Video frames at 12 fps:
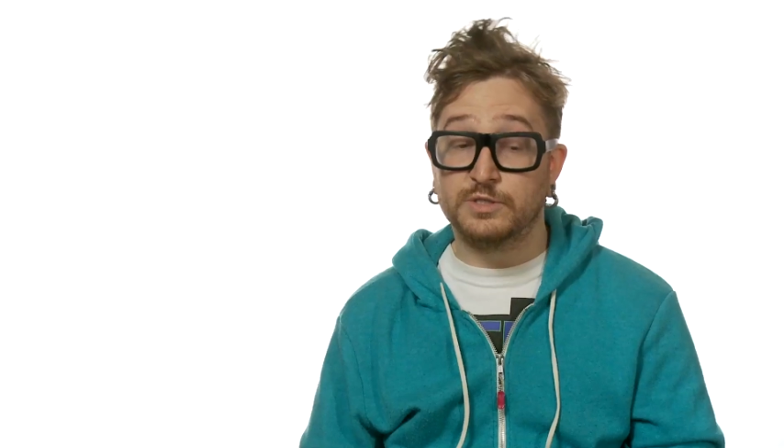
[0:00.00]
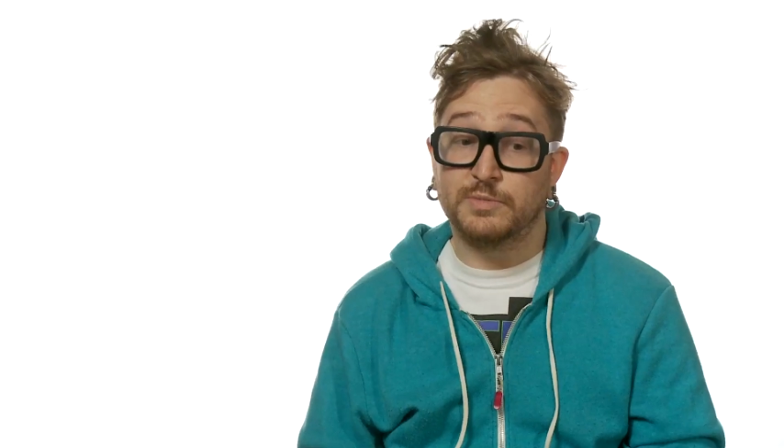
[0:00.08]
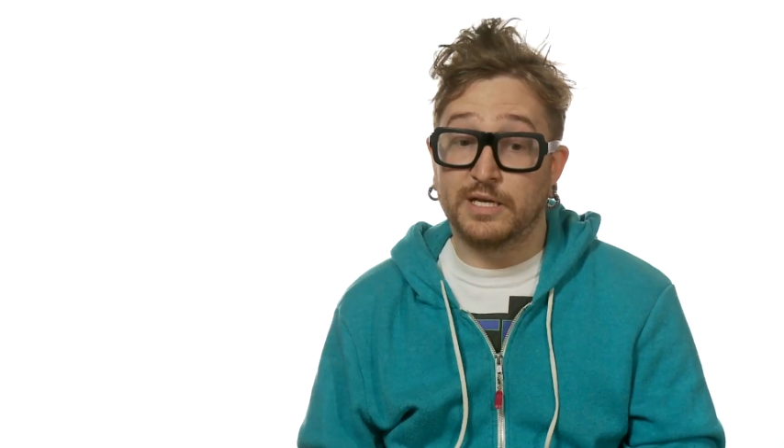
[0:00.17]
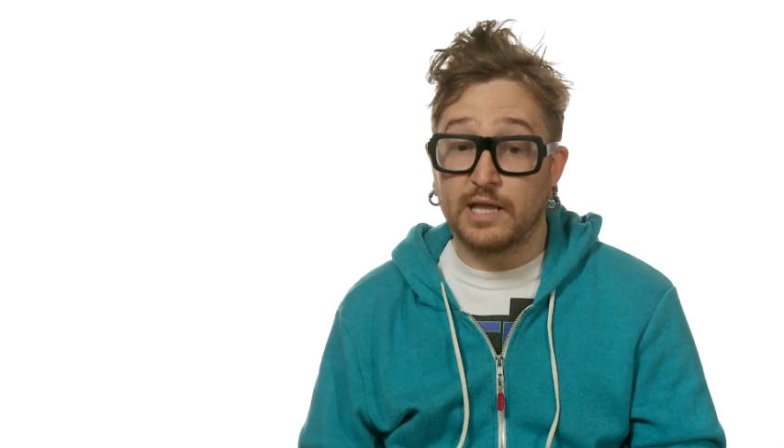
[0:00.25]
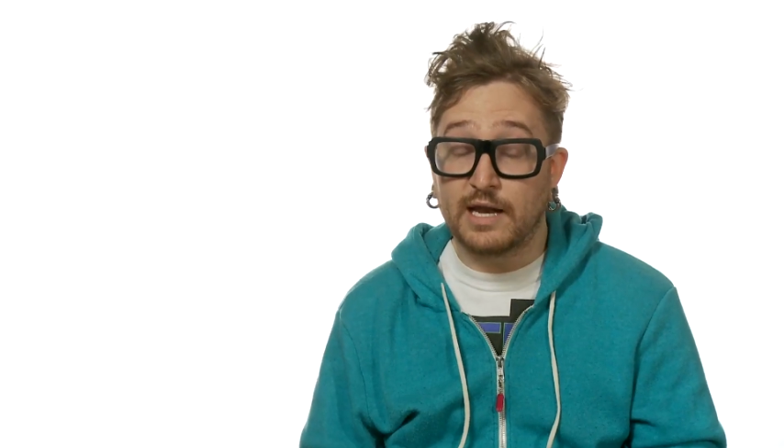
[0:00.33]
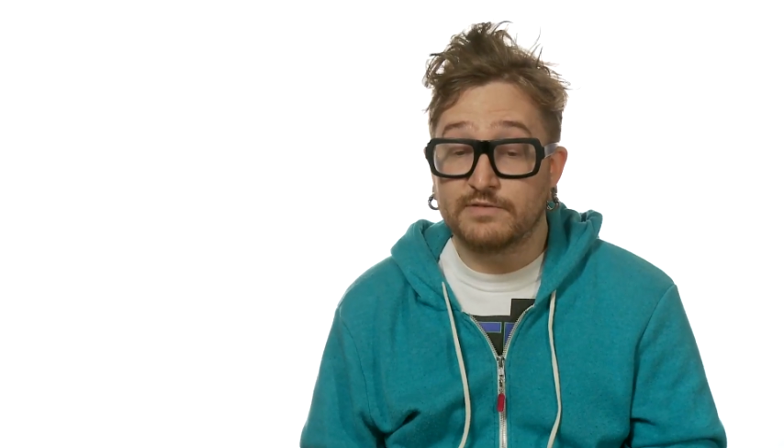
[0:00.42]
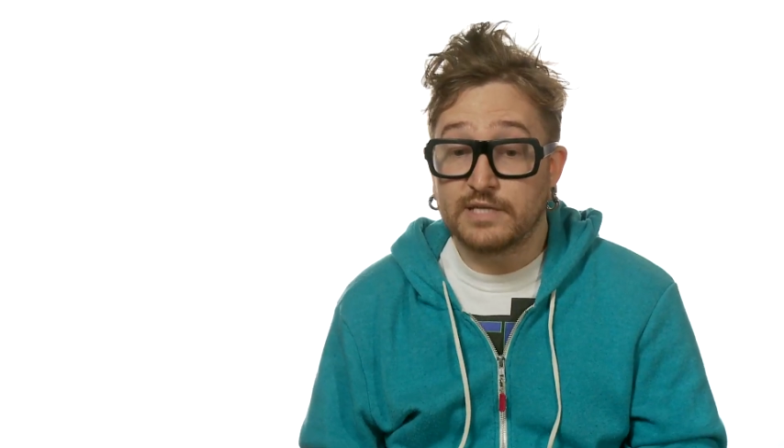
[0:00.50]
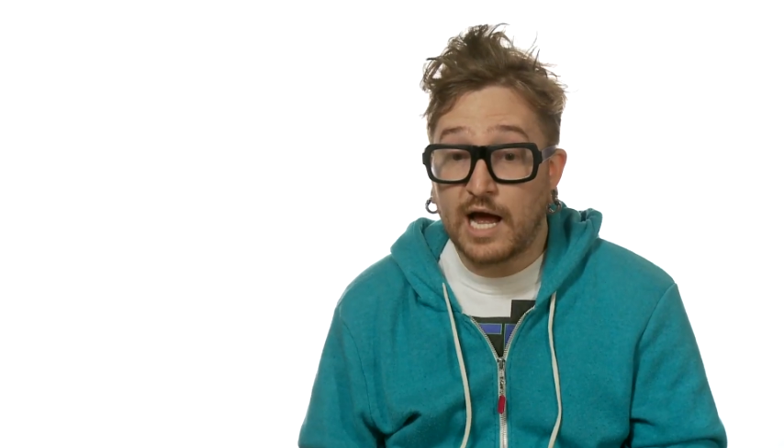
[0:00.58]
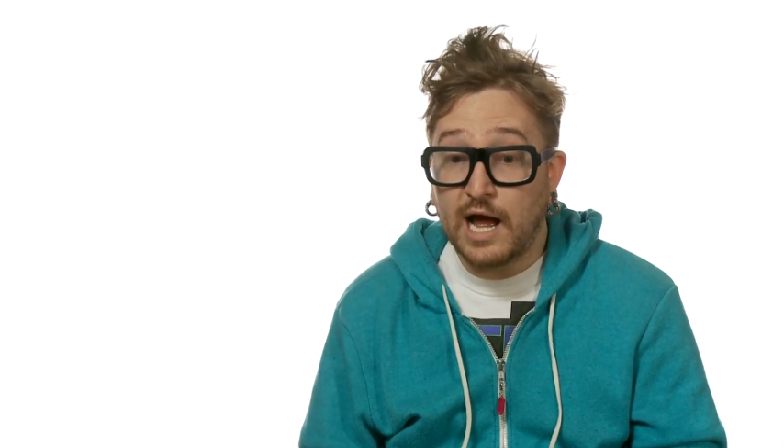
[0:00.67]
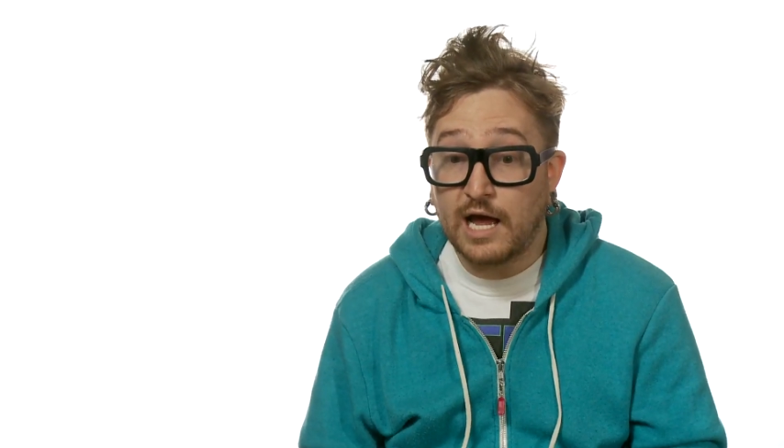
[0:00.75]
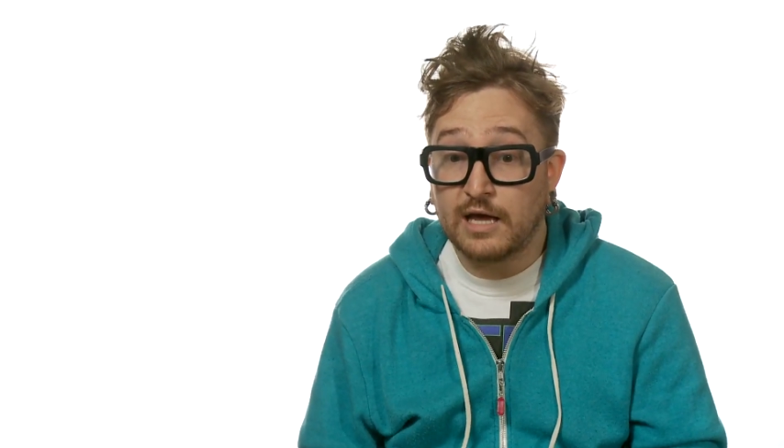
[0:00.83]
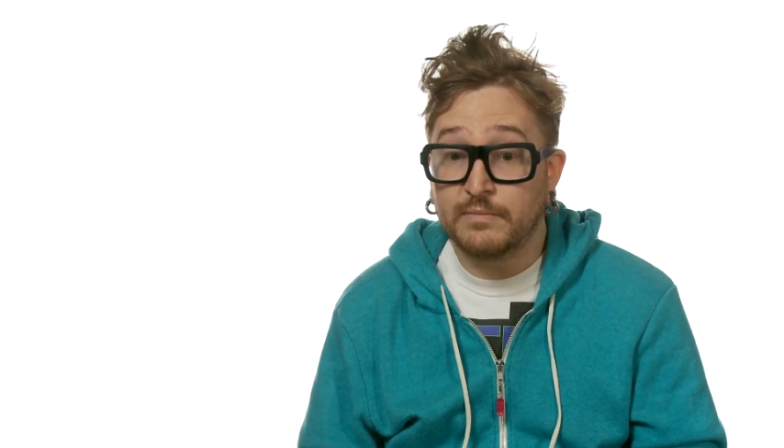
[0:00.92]
spent a lot of
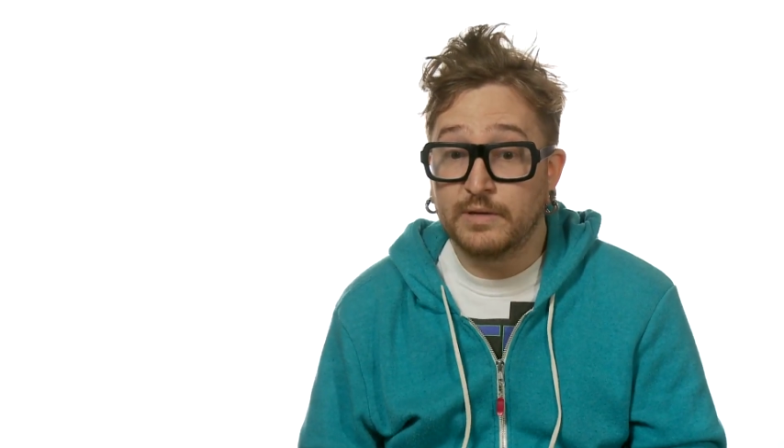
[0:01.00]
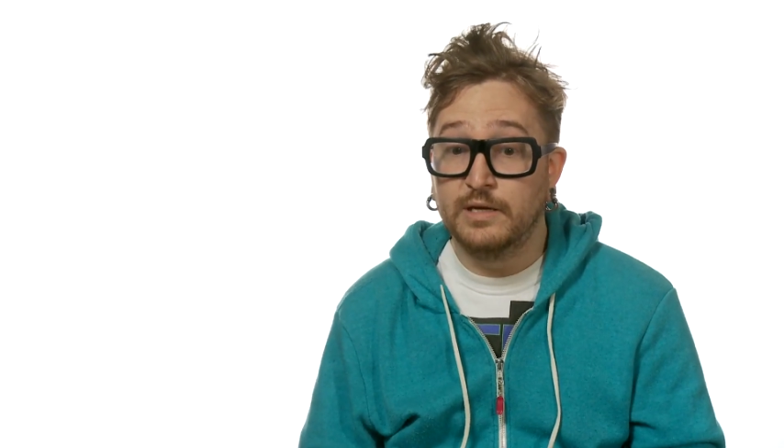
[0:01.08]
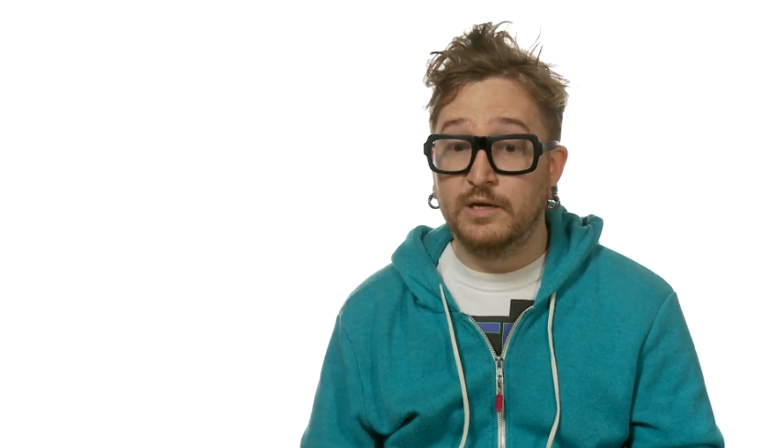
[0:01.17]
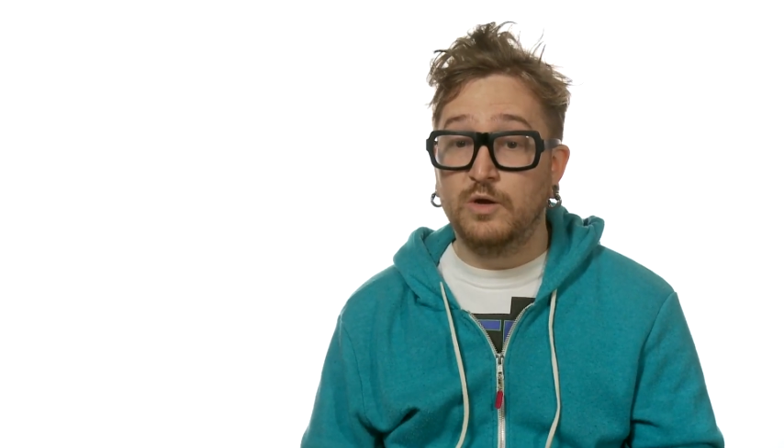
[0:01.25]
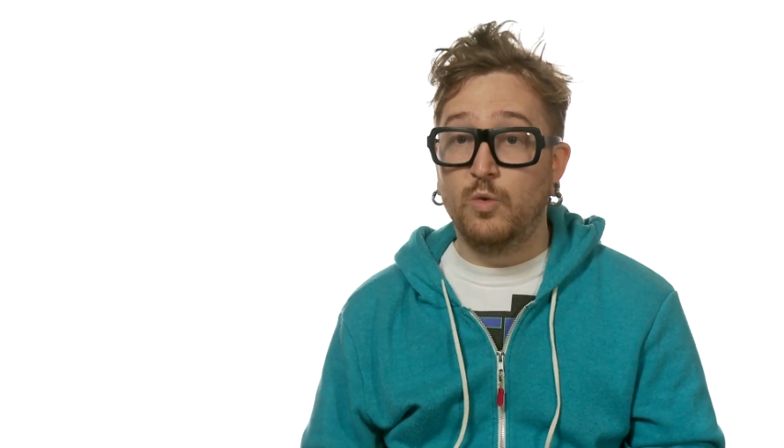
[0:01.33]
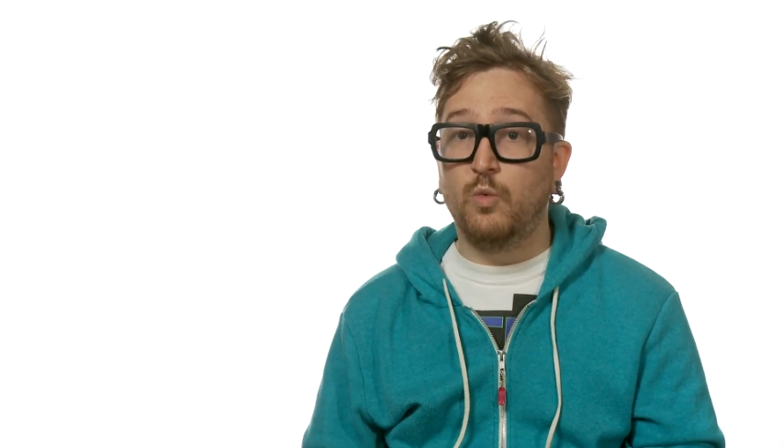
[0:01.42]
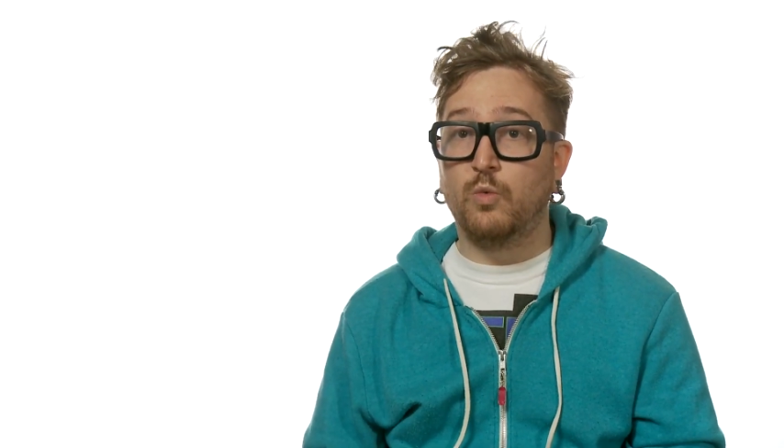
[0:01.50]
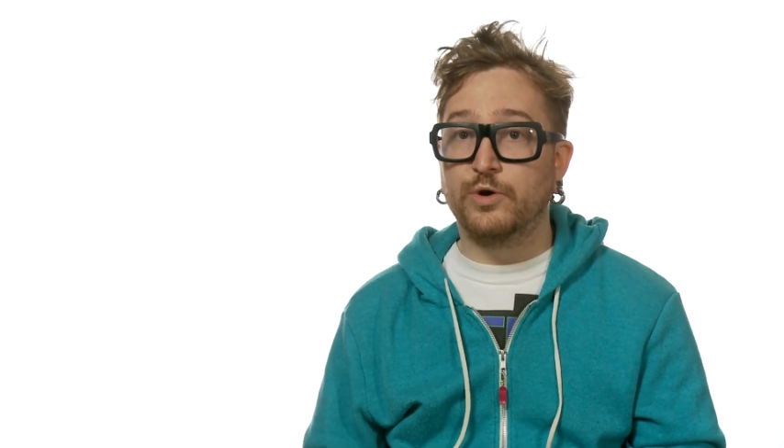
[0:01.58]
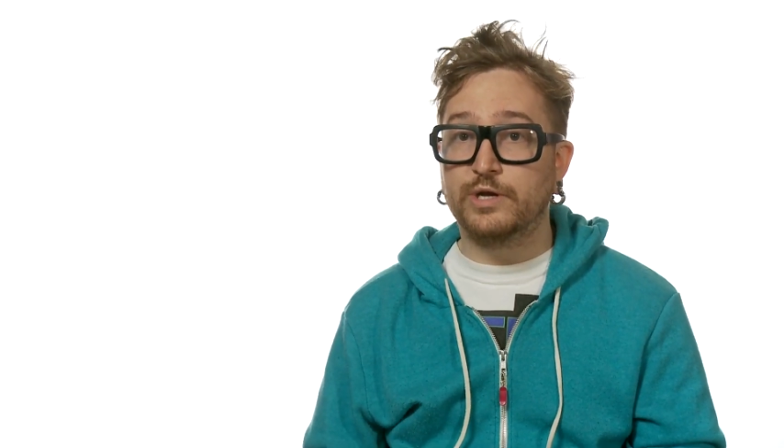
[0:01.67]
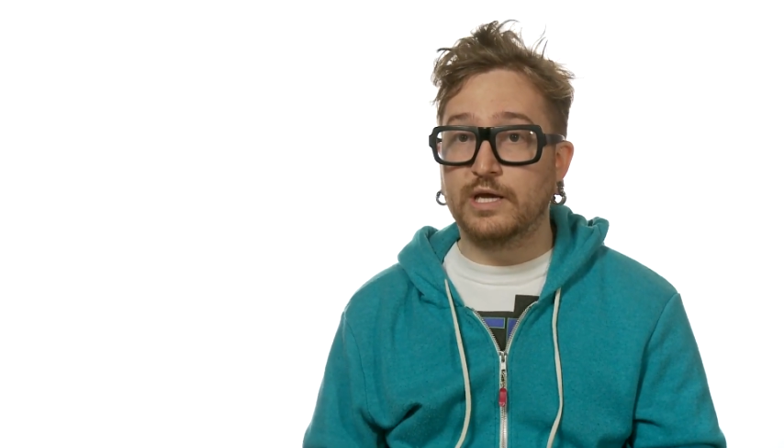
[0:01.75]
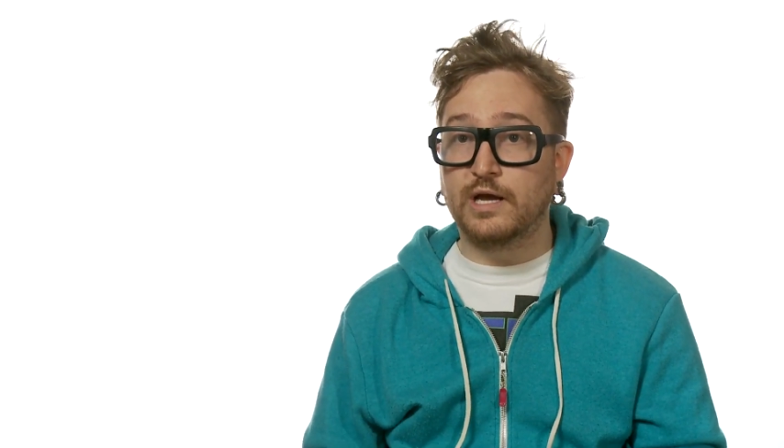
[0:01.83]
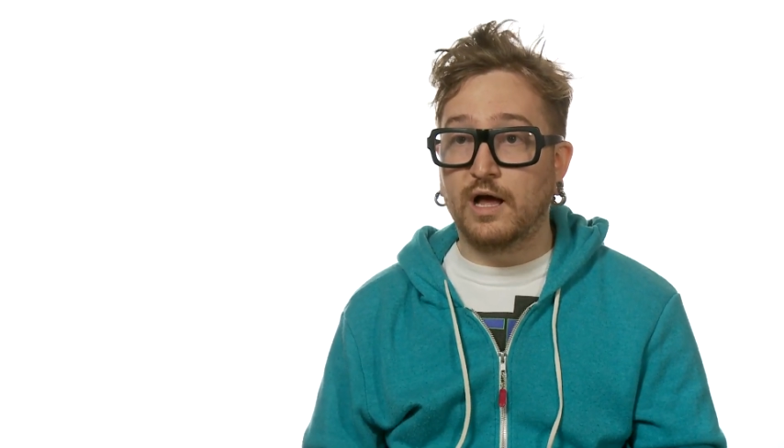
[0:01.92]
time working